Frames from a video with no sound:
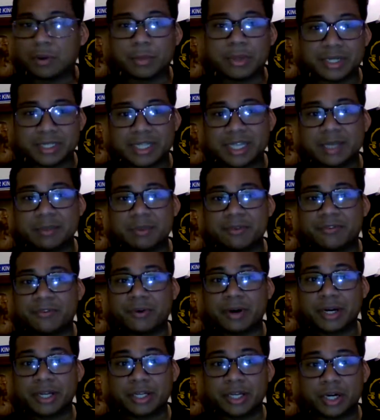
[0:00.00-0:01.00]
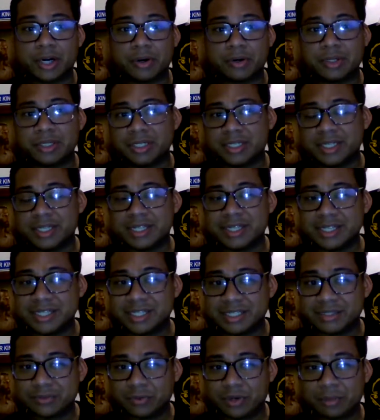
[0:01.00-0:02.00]
thing before I go, is
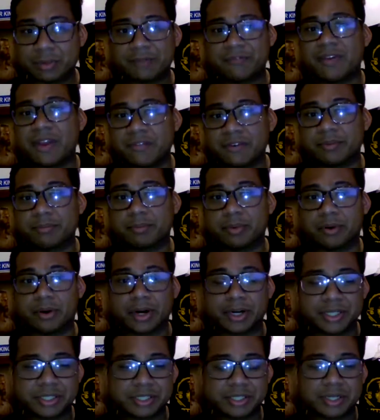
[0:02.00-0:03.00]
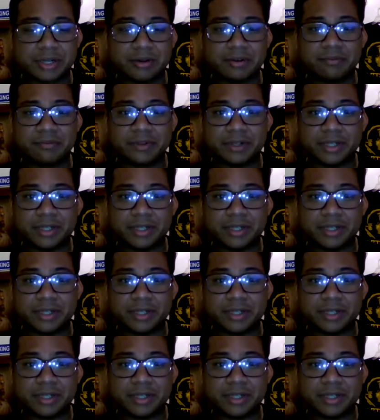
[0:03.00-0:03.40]
one of my favorite parts of